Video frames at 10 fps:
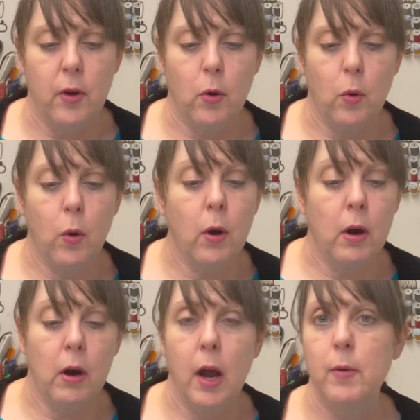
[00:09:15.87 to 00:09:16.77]

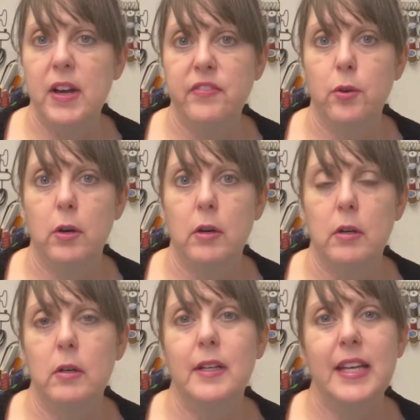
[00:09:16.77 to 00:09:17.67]
or I went
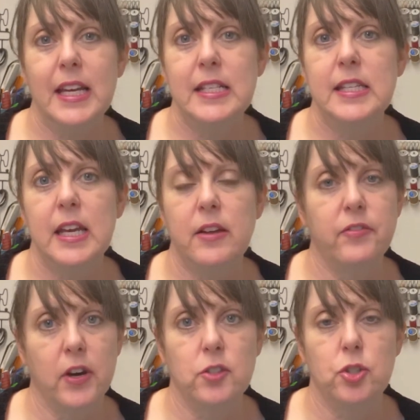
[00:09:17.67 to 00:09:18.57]
for easy and
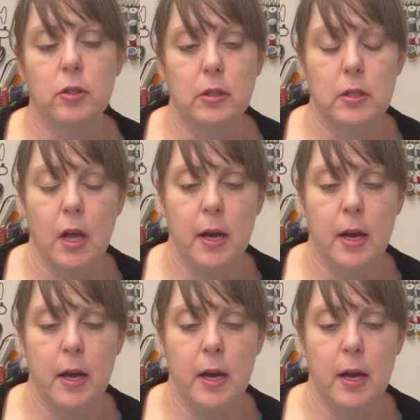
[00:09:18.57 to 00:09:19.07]
functional,